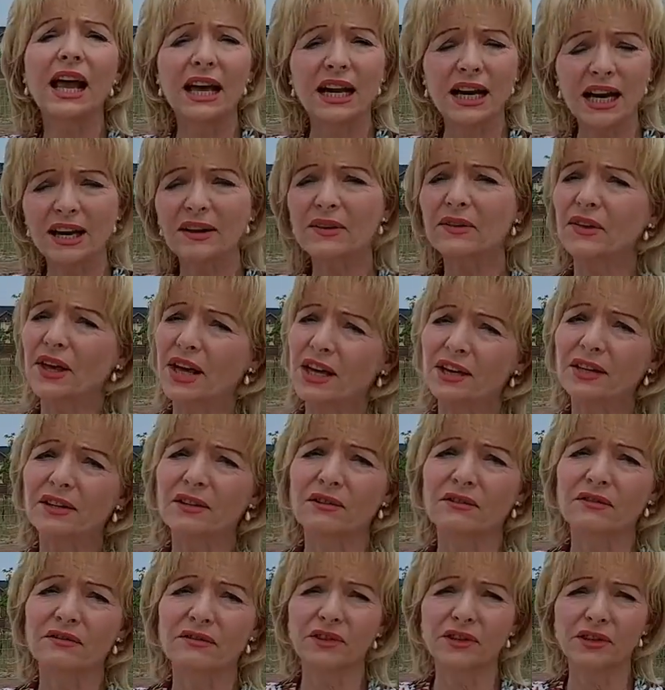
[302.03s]
And I
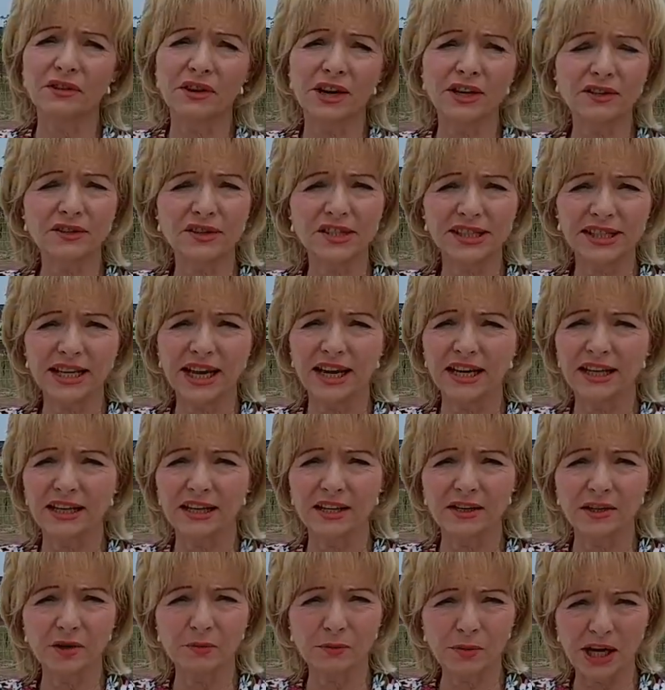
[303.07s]
thank for your
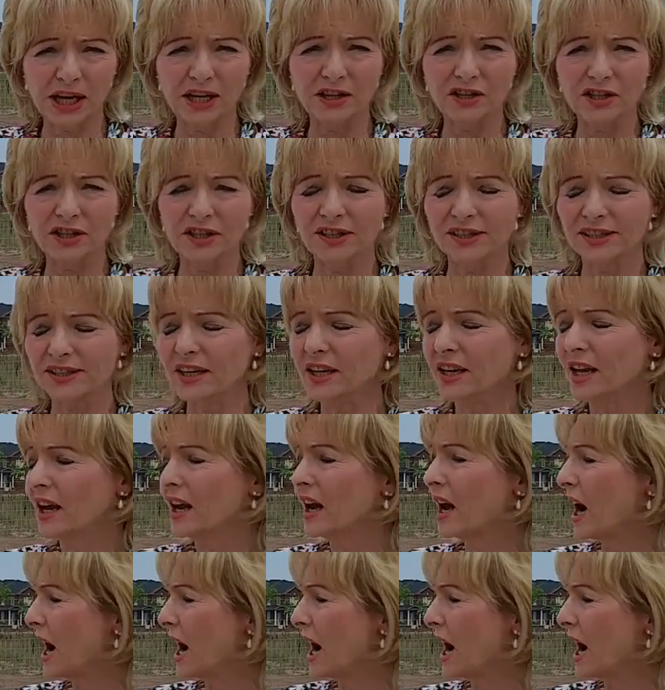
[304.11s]
understanding and your patience.